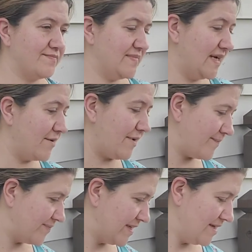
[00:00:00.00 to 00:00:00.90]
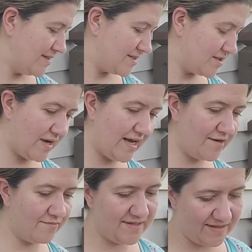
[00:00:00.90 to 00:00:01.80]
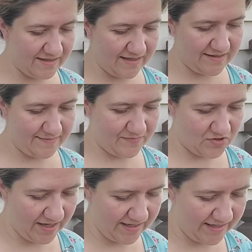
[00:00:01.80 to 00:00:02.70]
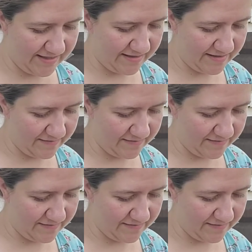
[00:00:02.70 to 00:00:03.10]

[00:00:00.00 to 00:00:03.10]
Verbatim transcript: But anyway, so I will um, try to get